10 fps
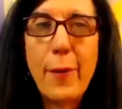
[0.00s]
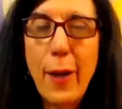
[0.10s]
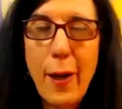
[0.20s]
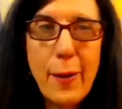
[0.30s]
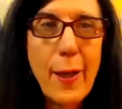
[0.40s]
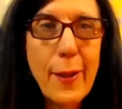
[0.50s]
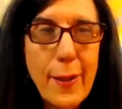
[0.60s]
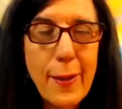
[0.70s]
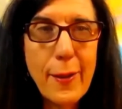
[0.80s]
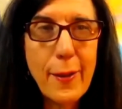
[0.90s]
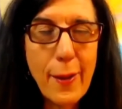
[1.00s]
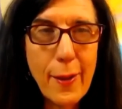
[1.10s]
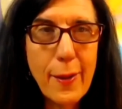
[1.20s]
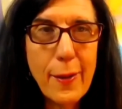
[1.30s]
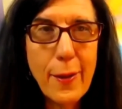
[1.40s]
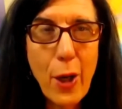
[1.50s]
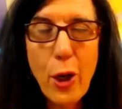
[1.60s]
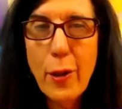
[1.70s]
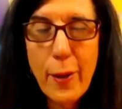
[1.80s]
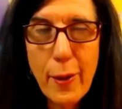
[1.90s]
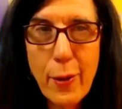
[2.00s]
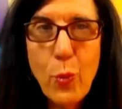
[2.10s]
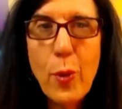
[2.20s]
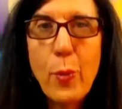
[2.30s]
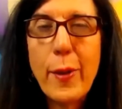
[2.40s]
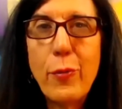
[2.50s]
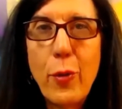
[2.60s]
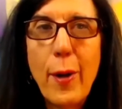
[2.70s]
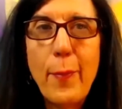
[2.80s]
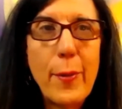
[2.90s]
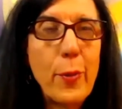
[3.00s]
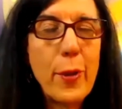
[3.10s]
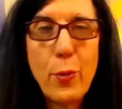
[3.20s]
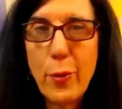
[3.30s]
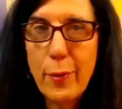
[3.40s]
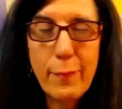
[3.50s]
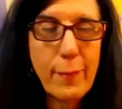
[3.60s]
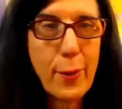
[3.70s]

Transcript: unlike in in our era where we grew up and there were